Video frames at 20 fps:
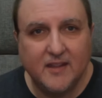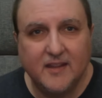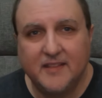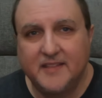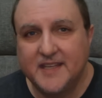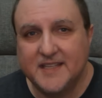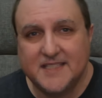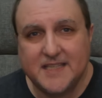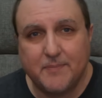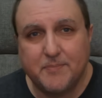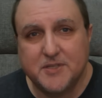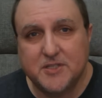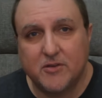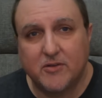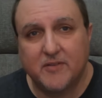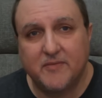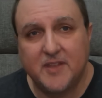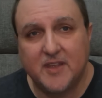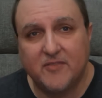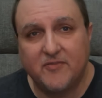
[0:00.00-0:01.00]
this
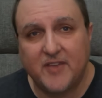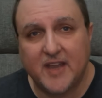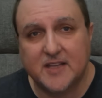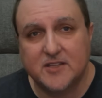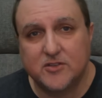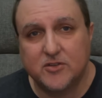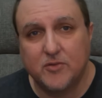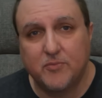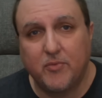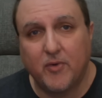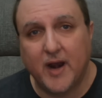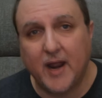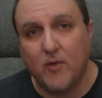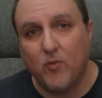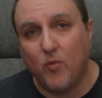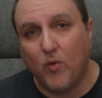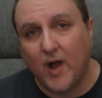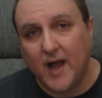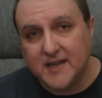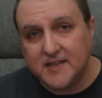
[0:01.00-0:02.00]
episode of The Effects Loop, what I
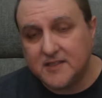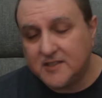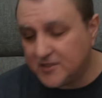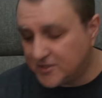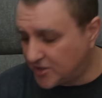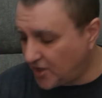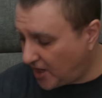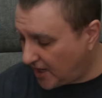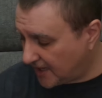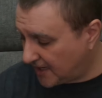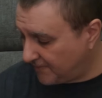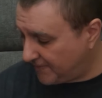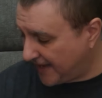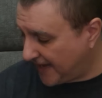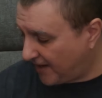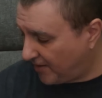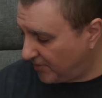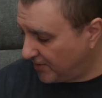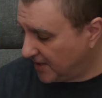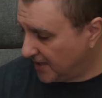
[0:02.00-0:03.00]
wanted to talk
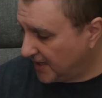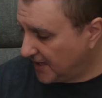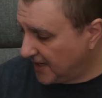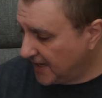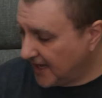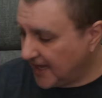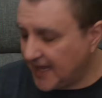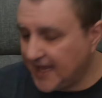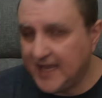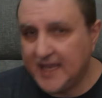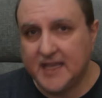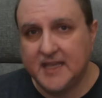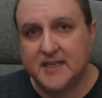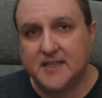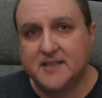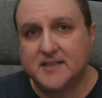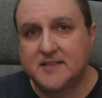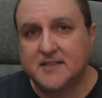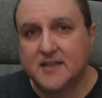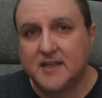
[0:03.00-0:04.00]
about
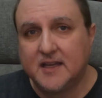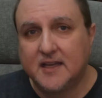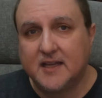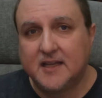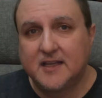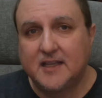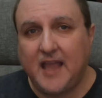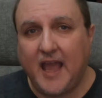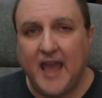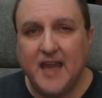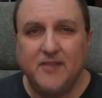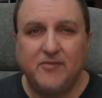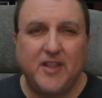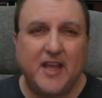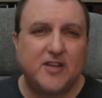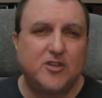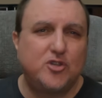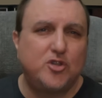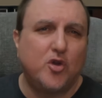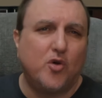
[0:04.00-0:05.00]
is kind of
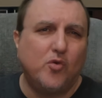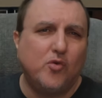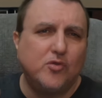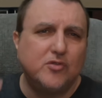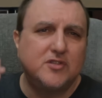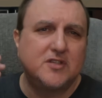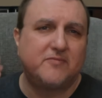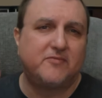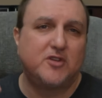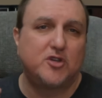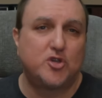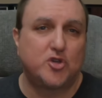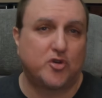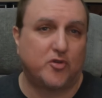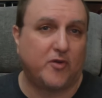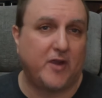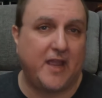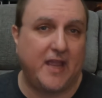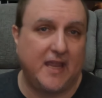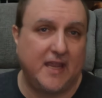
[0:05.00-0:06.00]
like tools of the
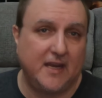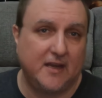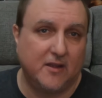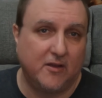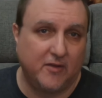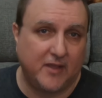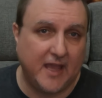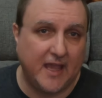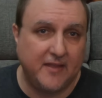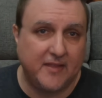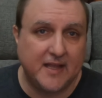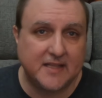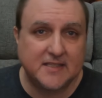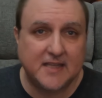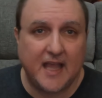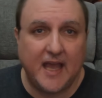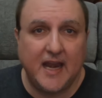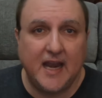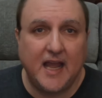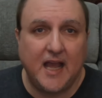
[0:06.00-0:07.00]
trade. Okay, that's
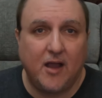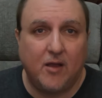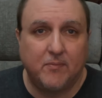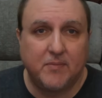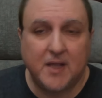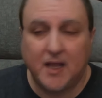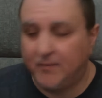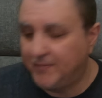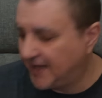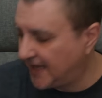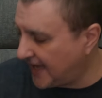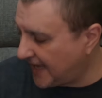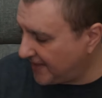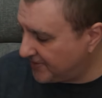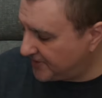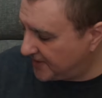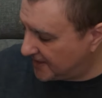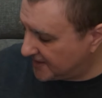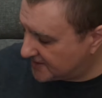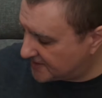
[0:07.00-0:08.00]
kind of how I'm coming
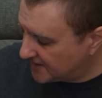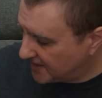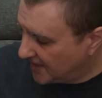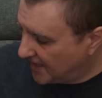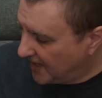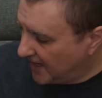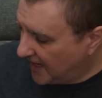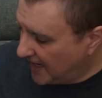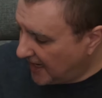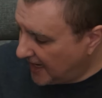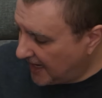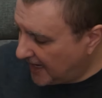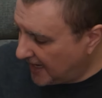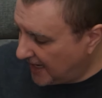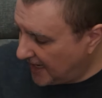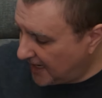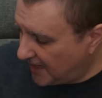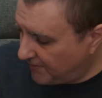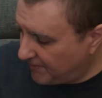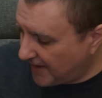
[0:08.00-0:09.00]
at this.
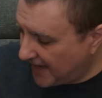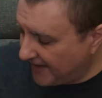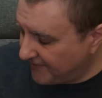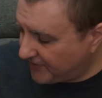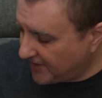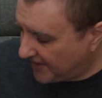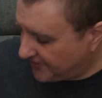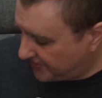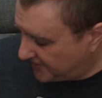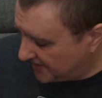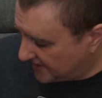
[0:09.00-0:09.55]
I've got